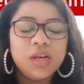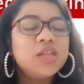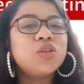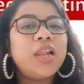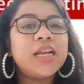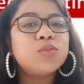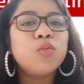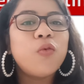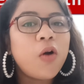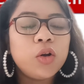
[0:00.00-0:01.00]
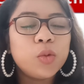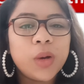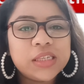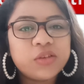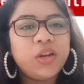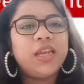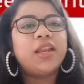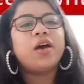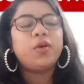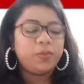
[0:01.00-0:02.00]
So let's move on to my screen
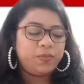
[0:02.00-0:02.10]
now.